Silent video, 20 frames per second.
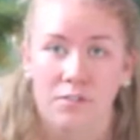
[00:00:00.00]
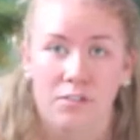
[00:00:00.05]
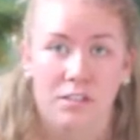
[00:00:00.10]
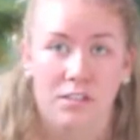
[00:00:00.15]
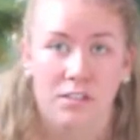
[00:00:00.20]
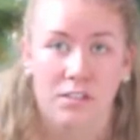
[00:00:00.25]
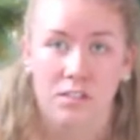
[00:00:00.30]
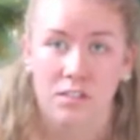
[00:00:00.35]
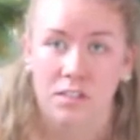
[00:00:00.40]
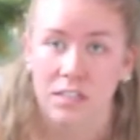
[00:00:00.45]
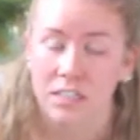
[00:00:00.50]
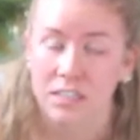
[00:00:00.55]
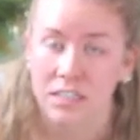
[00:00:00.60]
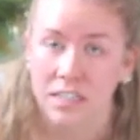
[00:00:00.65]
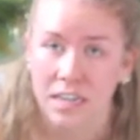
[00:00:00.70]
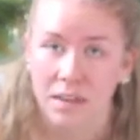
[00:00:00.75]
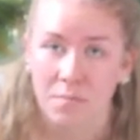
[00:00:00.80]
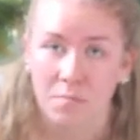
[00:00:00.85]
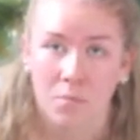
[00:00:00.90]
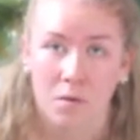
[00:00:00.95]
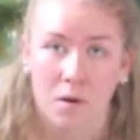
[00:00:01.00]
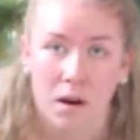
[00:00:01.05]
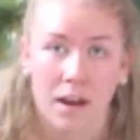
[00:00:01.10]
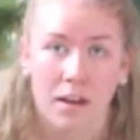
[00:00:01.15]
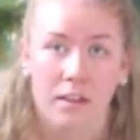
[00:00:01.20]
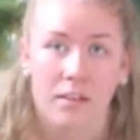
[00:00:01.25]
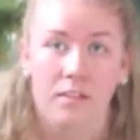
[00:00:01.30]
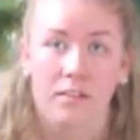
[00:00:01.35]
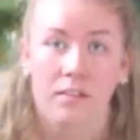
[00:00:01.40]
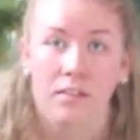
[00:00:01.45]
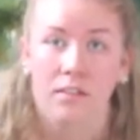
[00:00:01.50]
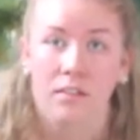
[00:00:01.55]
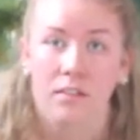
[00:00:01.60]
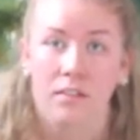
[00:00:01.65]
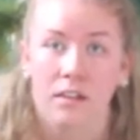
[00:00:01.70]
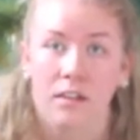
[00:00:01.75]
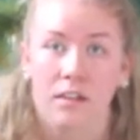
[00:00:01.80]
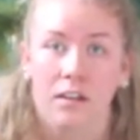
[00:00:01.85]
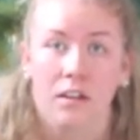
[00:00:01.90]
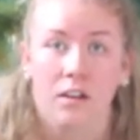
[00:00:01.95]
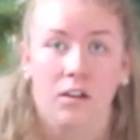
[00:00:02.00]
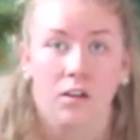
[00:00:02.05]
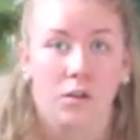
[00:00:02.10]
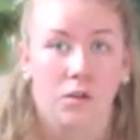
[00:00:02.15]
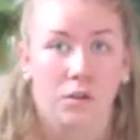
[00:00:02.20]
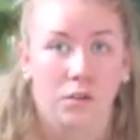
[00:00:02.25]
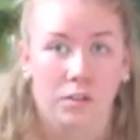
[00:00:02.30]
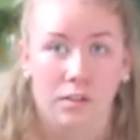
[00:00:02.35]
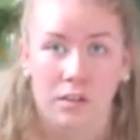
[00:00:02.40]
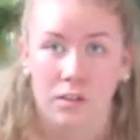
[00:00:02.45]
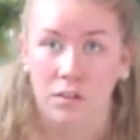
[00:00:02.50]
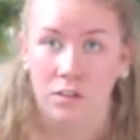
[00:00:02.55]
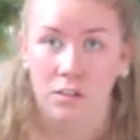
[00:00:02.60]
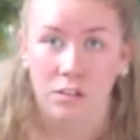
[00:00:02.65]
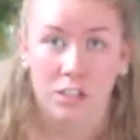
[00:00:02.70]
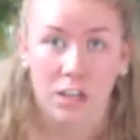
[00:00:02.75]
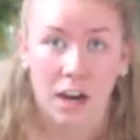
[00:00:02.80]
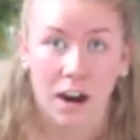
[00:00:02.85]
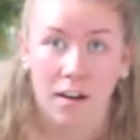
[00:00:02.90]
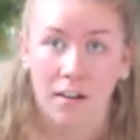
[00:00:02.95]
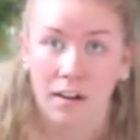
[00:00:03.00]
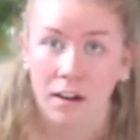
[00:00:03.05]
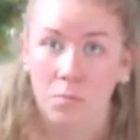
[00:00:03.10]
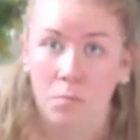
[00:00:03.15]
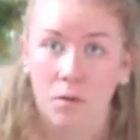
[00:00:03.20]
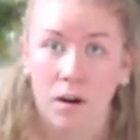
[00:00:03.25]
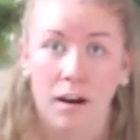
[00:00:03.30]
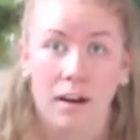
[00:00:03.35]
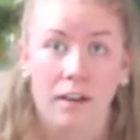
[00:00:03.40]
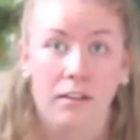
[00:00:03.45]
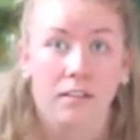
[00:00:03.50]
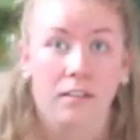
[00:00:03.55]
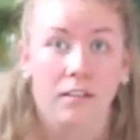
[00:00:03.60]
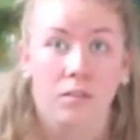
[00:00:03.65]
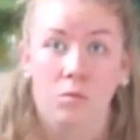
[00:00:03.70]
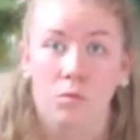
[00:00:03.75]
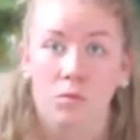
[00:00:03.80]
it's just a deep breath or the ujjayi breath,